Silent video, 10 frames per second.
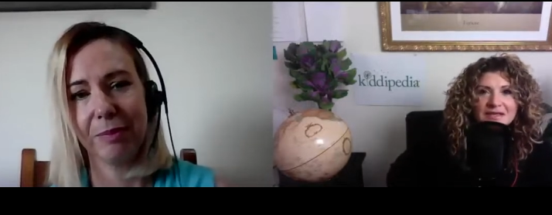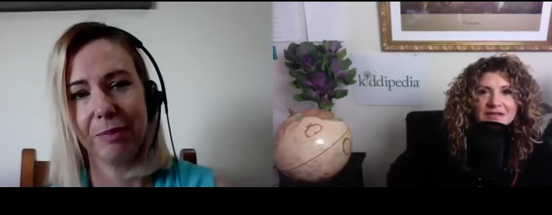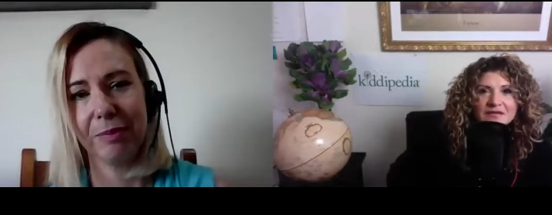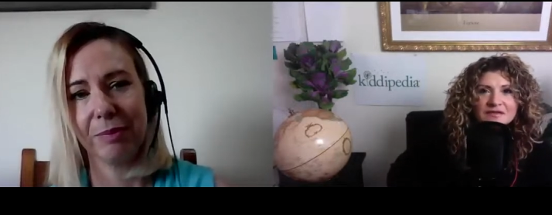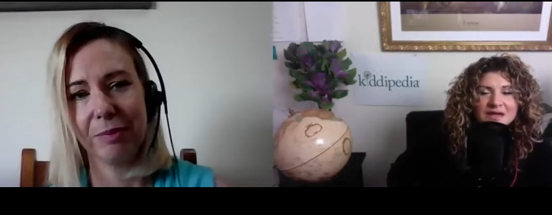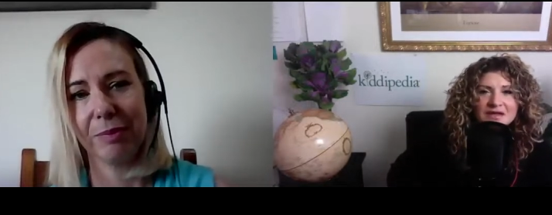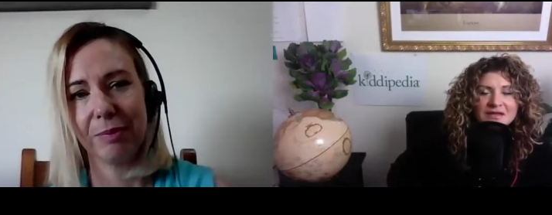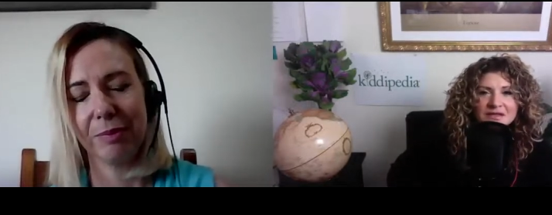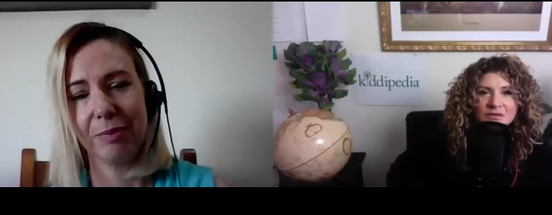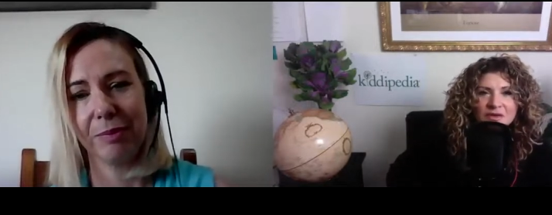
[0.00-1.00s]
Speaker 1: sort of stay in
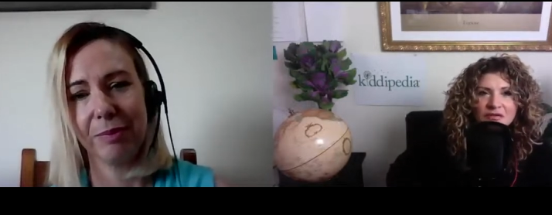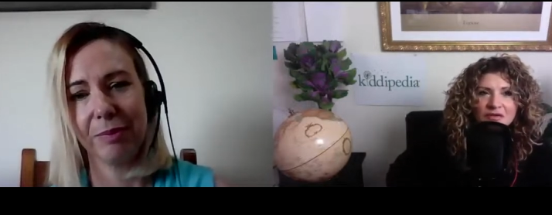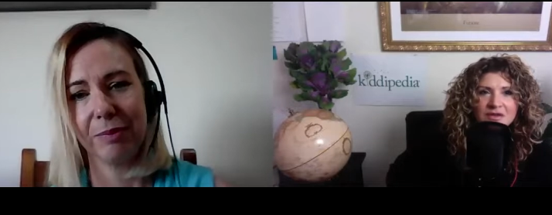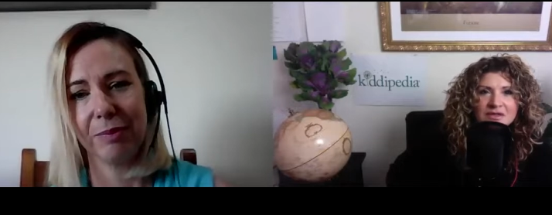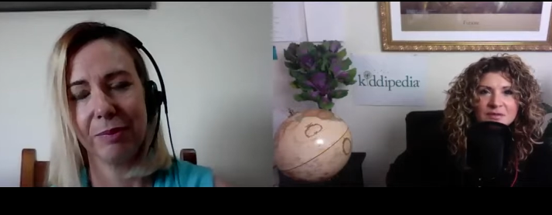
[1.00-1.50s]
touch with their friends,